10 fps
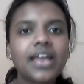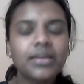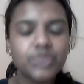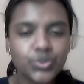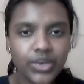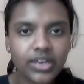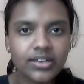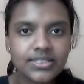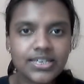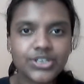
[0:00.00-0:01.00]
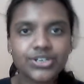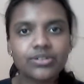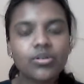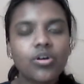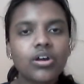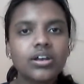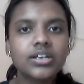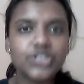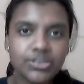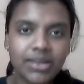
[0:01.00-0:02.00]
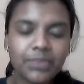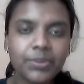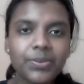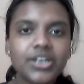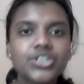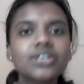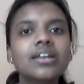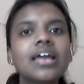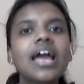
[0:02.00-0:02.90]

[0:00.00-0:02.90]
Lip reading: I'm doing a session on GMAT preparation.